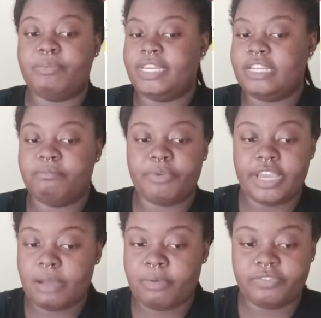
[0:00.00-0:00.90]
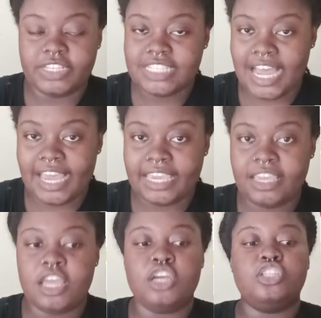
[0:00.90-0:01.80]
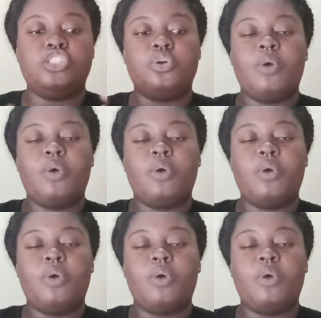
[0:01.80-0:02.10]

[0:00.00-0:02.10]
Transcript: It didn't break above this high, so